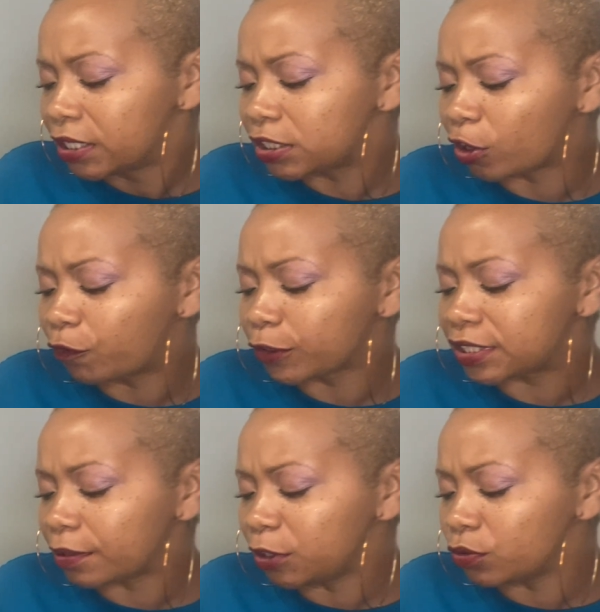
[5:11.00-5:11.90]
So for
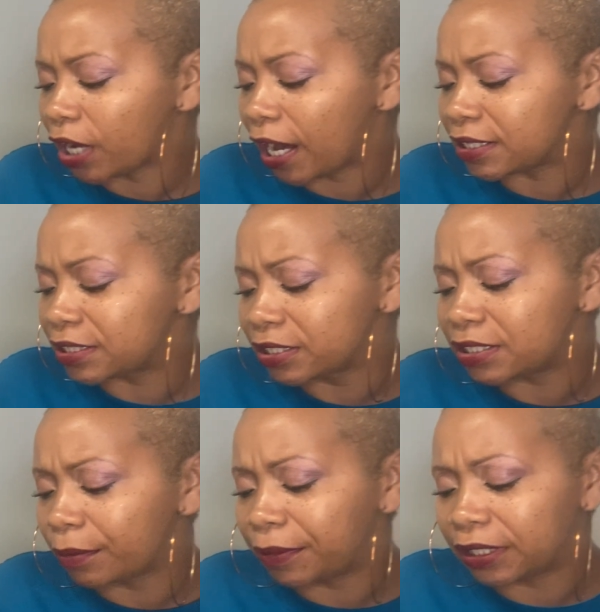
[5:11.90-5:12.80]
some of you guys, this
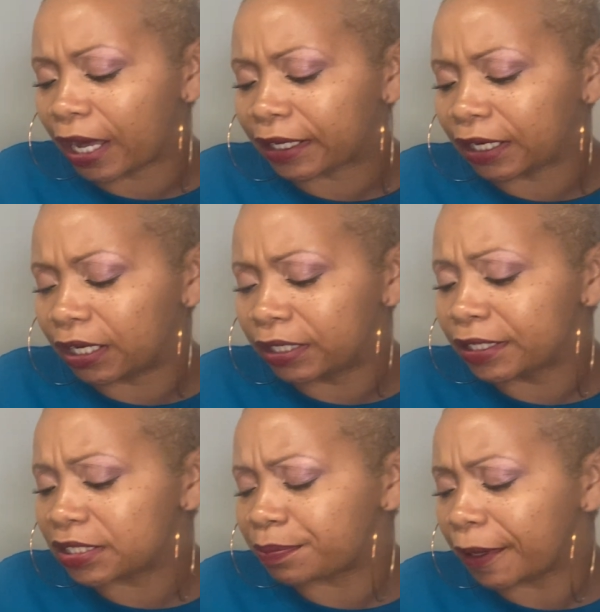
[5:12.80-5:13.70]
could be like an
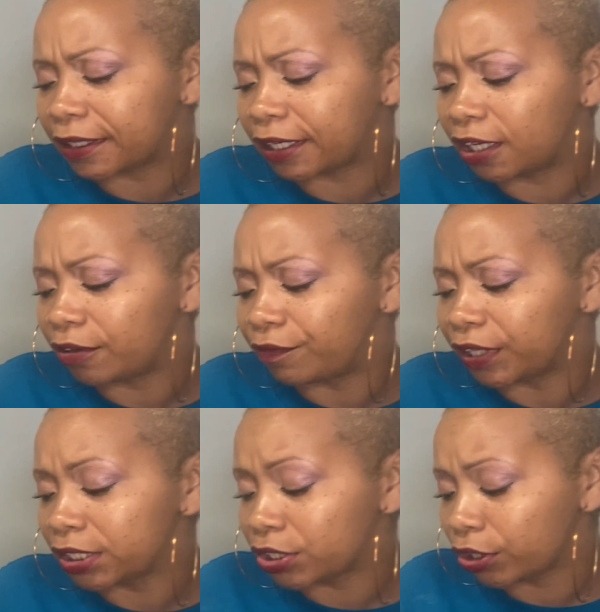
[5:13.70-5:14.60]
unexpected
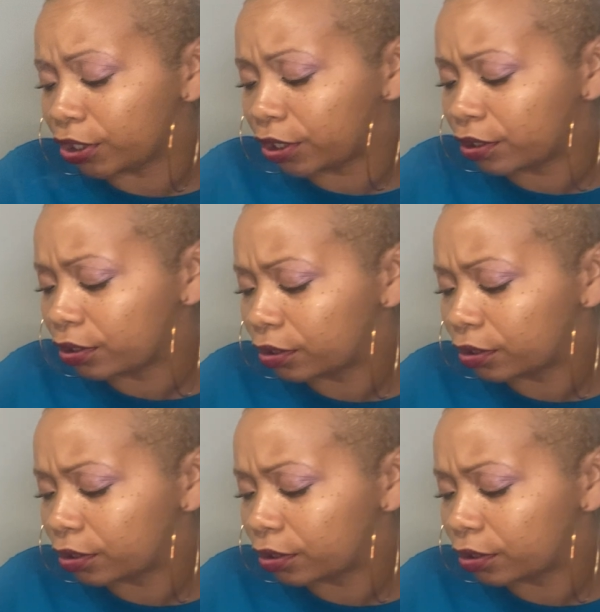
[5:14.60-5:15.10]
visitor